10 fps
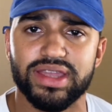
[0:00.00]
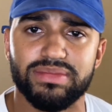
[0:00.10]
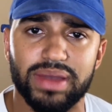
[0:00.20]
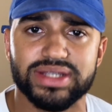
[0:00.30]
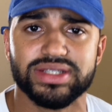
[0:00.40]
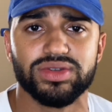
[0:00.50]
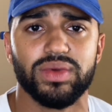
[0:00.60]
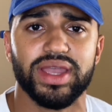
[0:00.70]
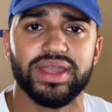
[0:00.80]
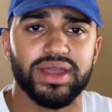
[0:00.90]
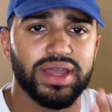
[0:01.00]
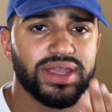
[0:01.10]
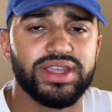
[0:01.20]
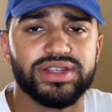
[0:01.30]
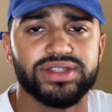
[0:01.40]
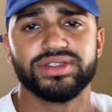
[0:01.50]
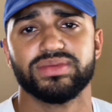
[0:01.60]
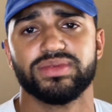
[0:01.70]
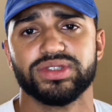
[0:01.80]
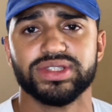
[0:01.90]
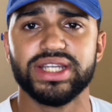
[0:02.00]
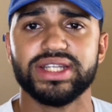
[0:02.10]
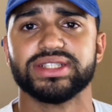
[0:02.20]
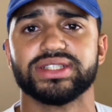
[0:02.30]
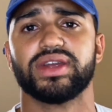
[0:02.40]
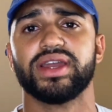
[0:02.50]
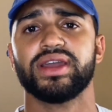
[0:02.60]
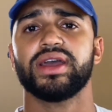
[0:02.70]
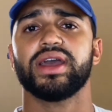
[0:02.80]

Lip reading: He passes away. Esau is supposed to take this, right?